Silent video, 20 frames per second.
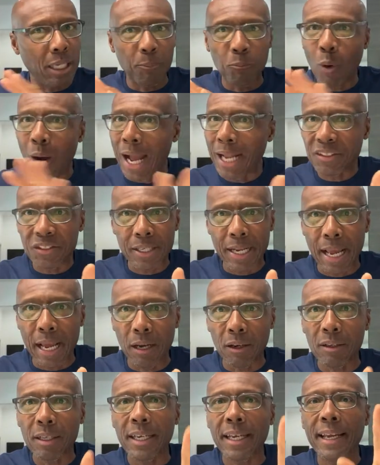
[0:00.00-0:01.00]
watch
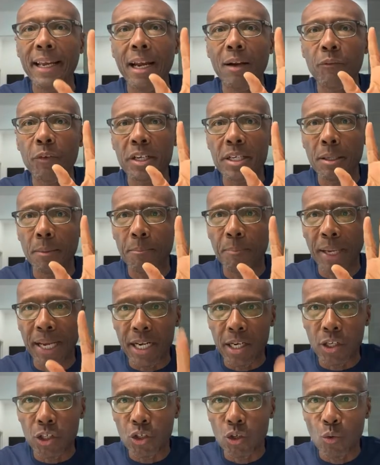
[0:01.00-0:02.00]
now, every
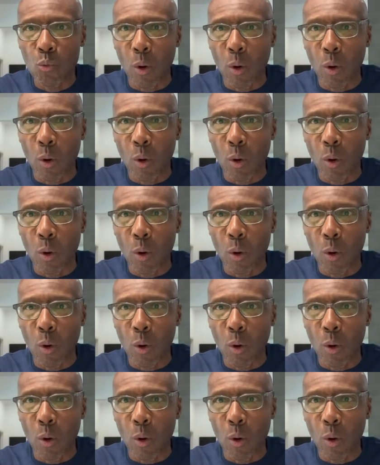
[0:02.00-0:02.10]
debate you